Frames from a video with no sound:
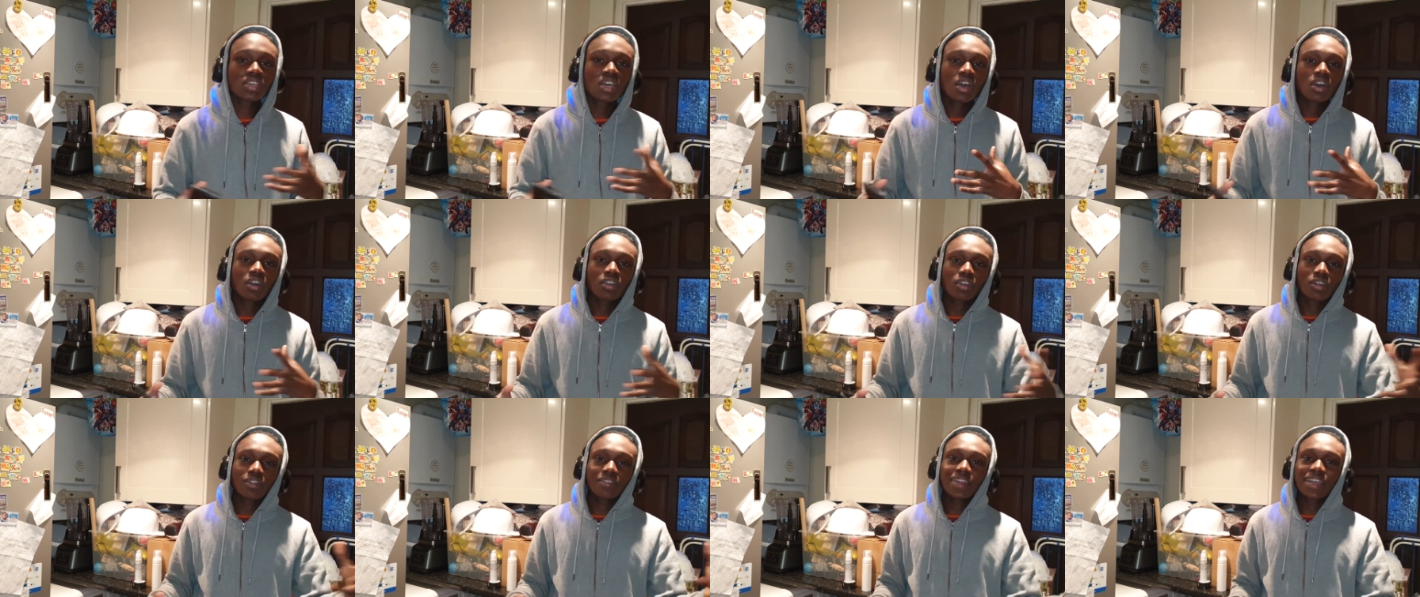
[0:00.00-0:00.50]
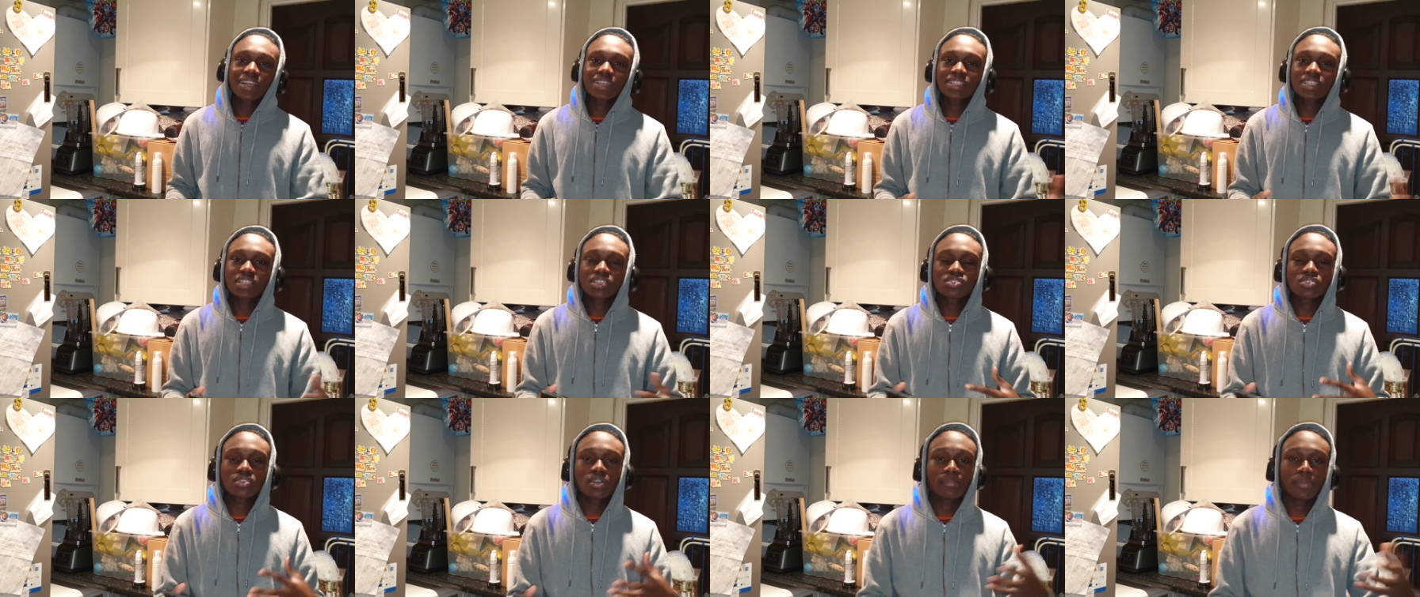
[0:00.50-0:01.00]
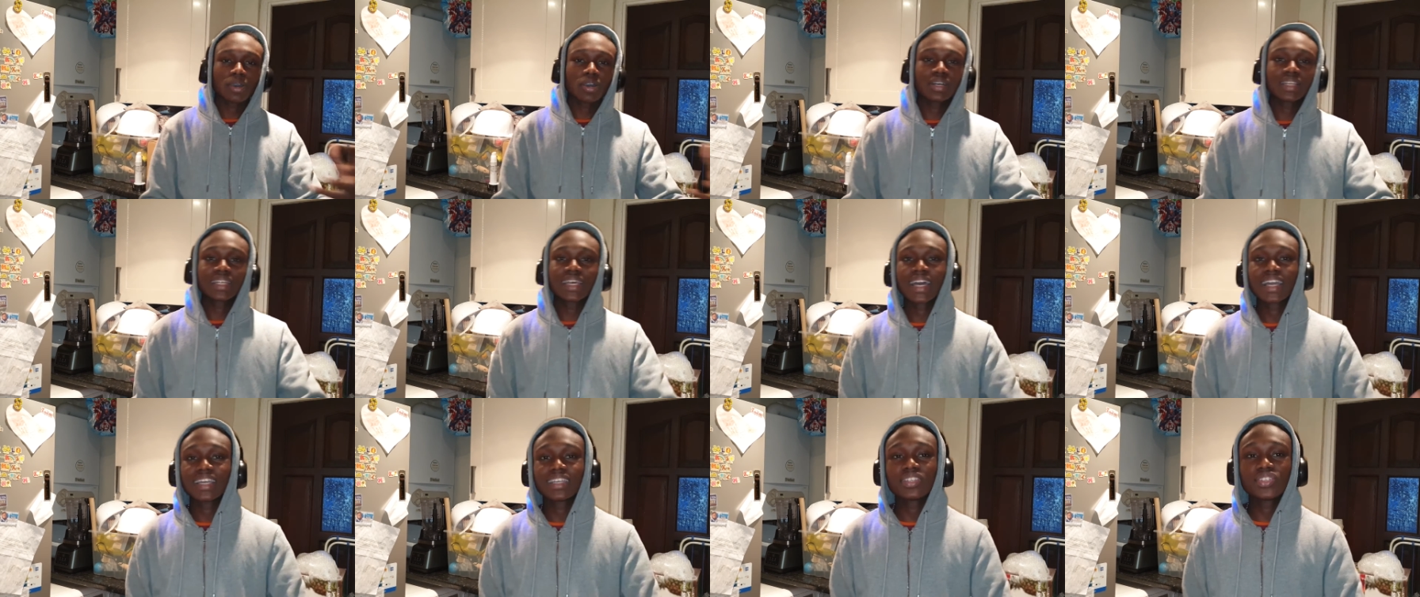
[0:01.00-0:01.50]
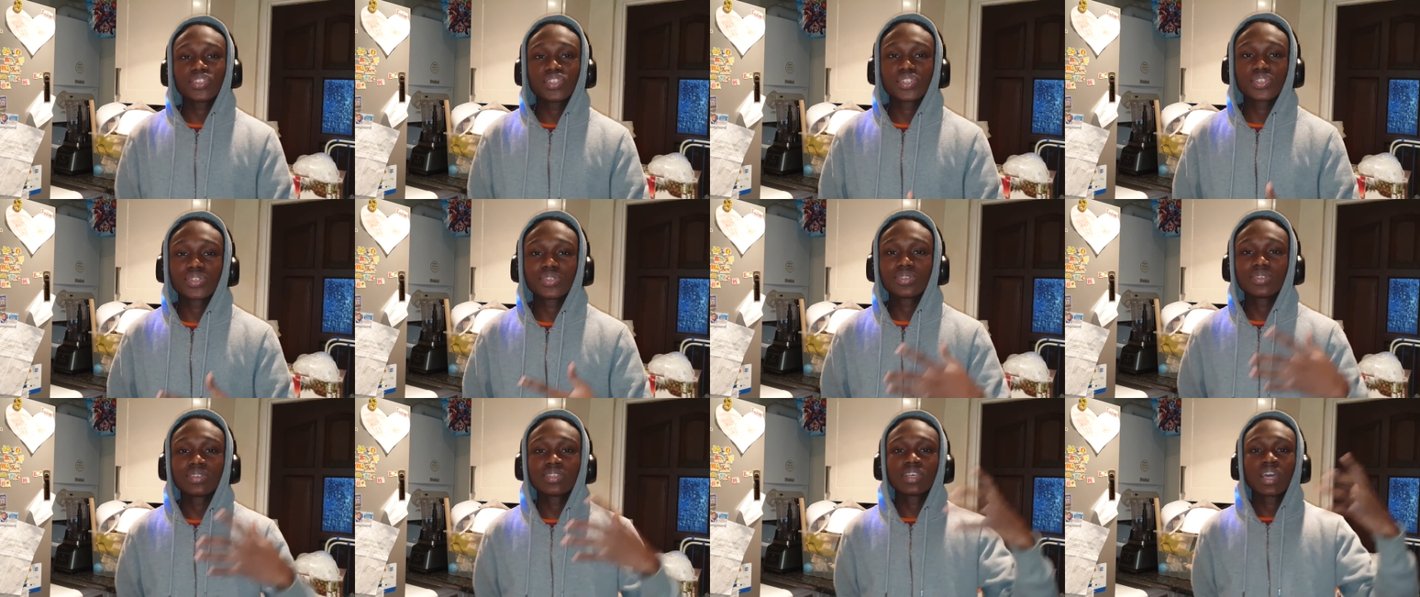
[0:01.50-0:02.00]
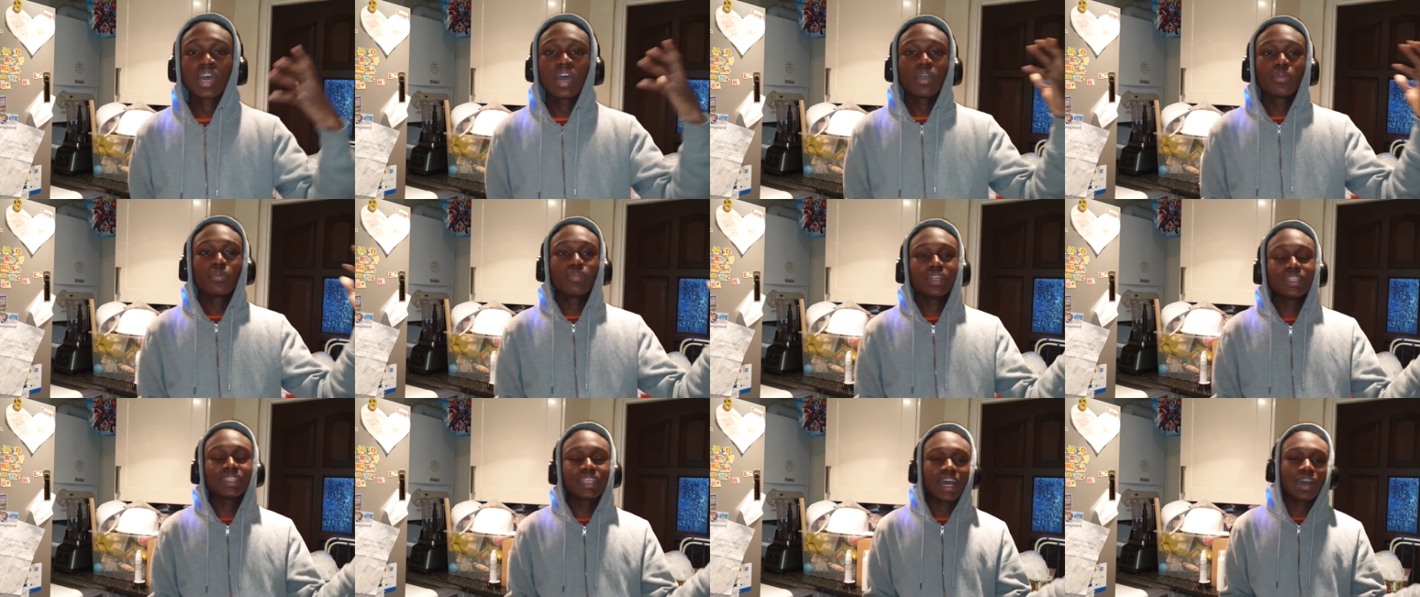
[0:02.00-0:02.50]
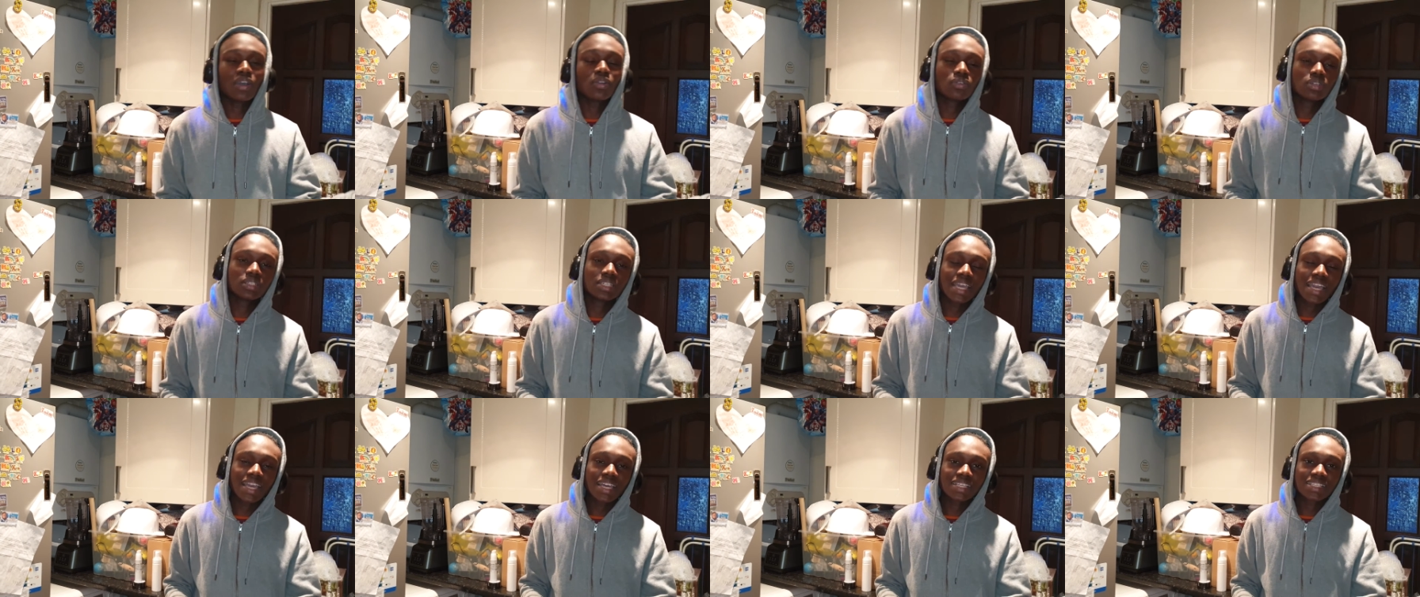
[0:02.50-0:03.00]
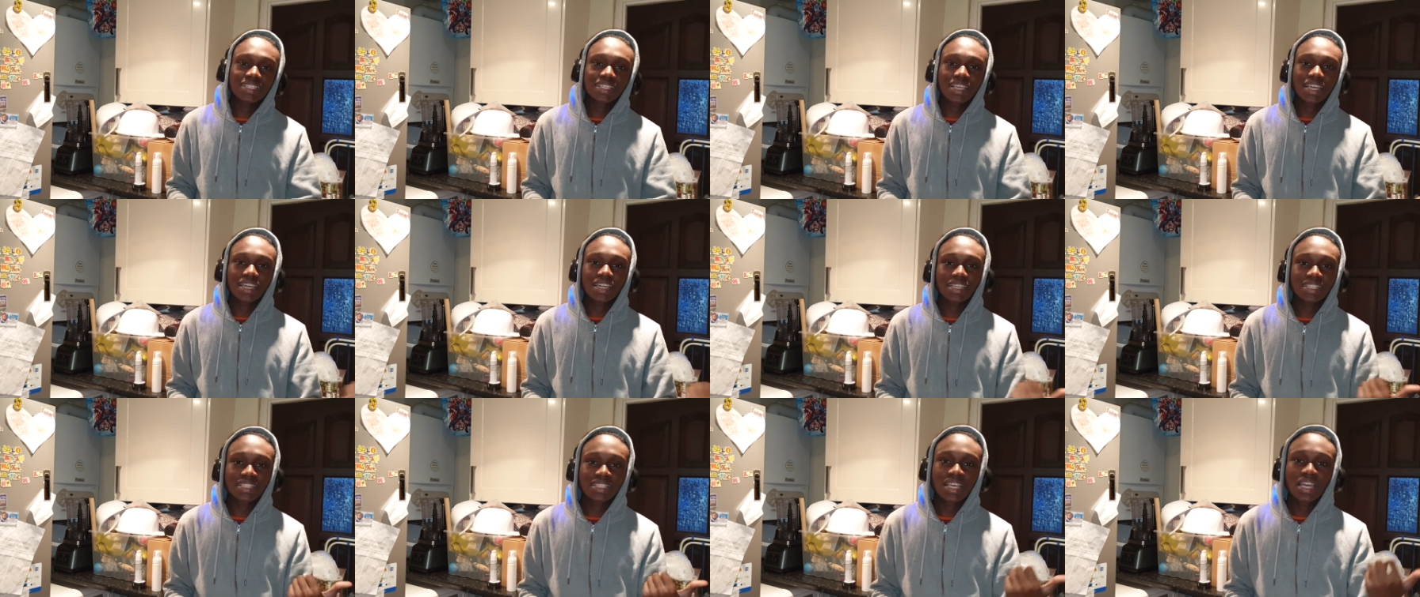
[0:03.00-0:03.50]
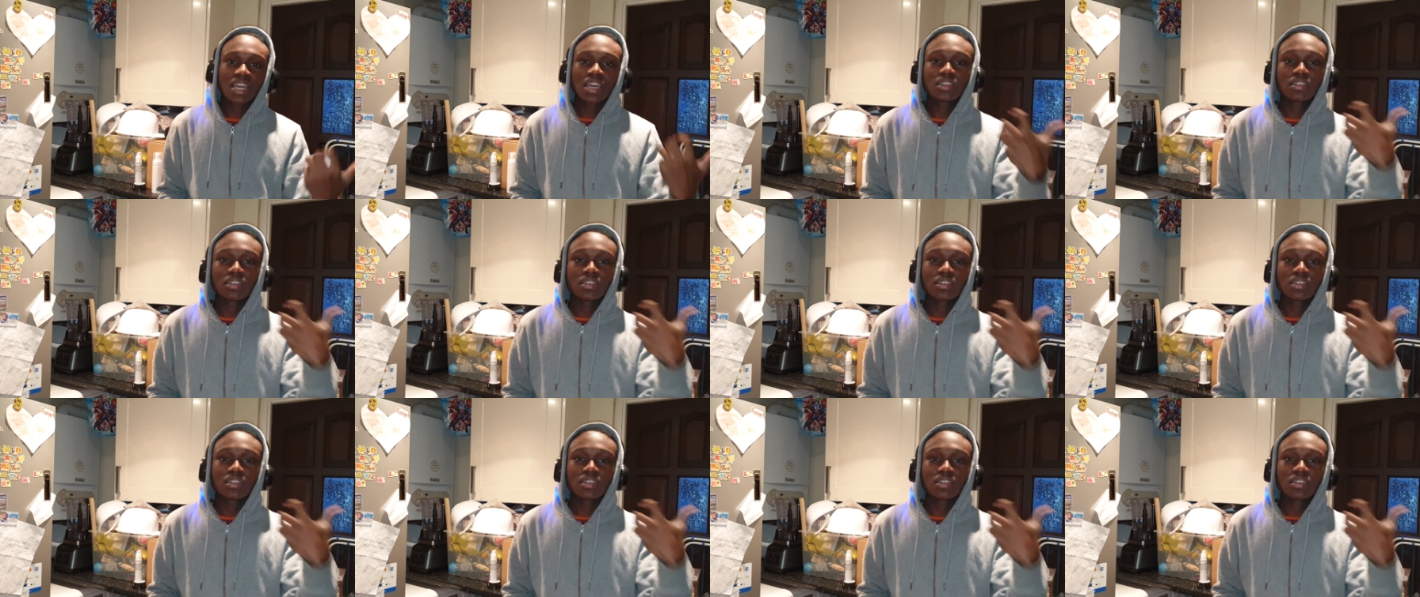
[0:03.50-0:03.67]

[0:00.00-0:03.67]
correcting some other issues with their own S8,